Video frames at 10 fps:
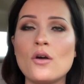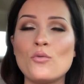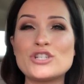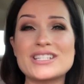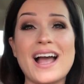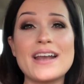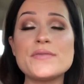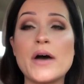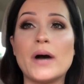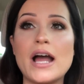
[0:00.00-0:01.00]
which is kind of
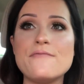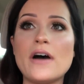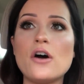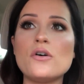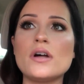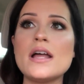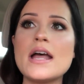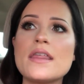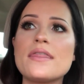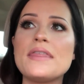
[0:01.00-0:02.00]
how I felt,
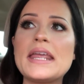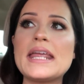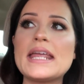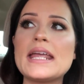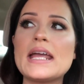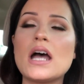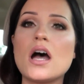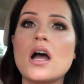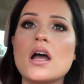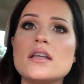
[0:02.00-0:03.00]
the
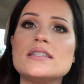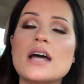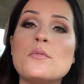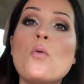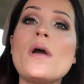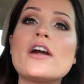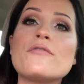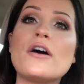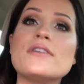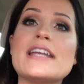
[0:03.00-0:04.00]
Double Wear
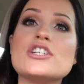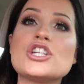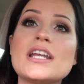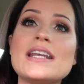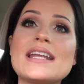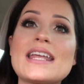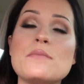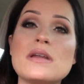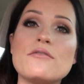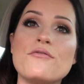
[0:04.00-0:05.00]
Foundation
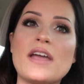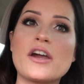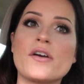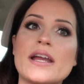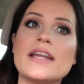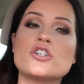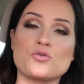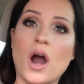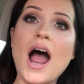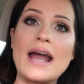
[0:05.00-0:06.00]
can be very
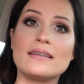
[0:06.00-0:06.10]
dry.